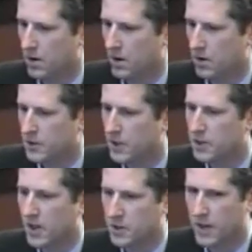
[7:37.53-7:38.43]

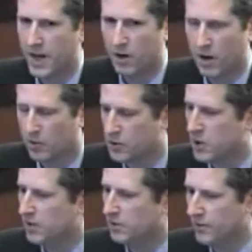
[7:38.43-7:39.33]
6 days later, I
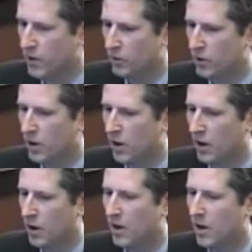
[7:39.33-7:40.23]
received a phone
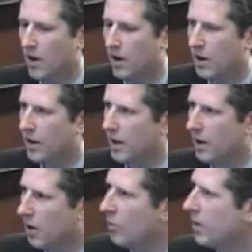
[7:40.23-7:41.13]
call that
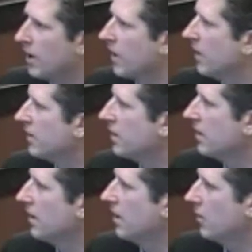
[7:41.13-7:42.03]
no parent
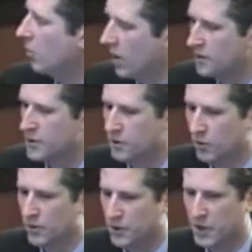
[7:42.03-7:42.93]
wants to
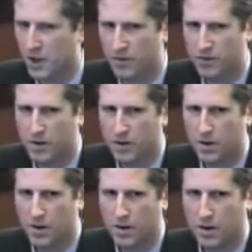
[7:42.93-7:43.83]
receive.
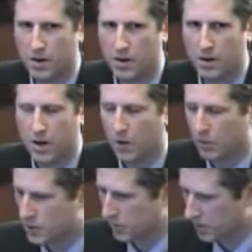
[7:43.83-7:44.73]
It
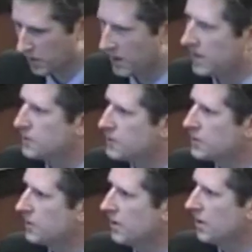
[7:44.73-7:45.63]
was the
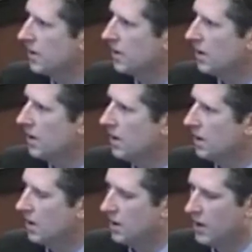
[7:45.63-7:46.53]
police.
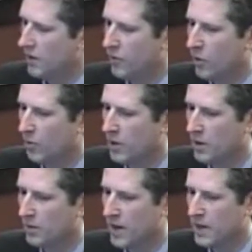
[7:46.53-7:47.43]
They informed me
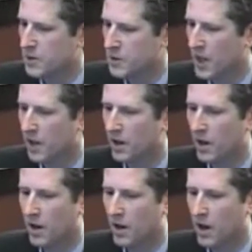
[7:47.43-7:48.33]
that my son
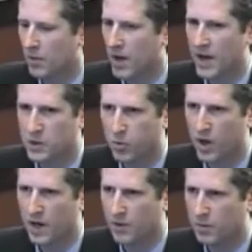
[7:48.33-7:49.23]
and my
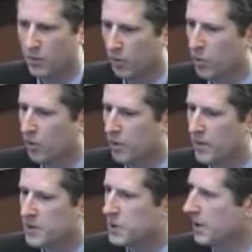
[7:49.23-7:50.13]
ex-wife had been reported
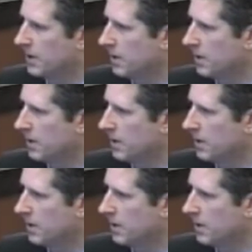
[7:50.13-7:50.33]
missing.